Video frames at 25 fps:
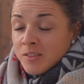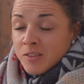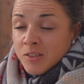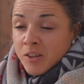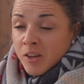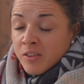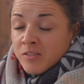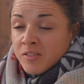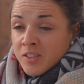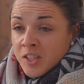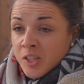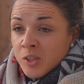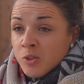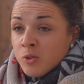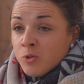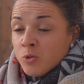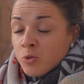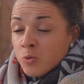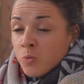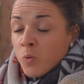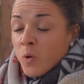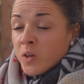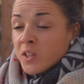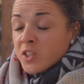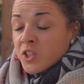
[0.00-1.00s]
continue
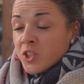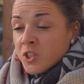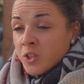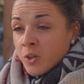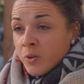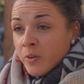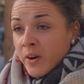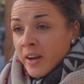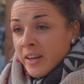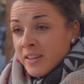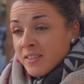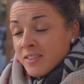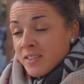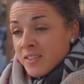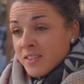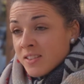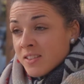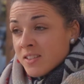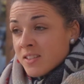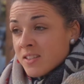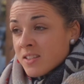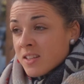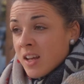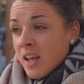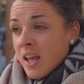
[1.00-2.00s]
to watch the
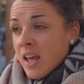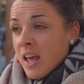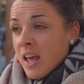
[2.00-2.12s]
races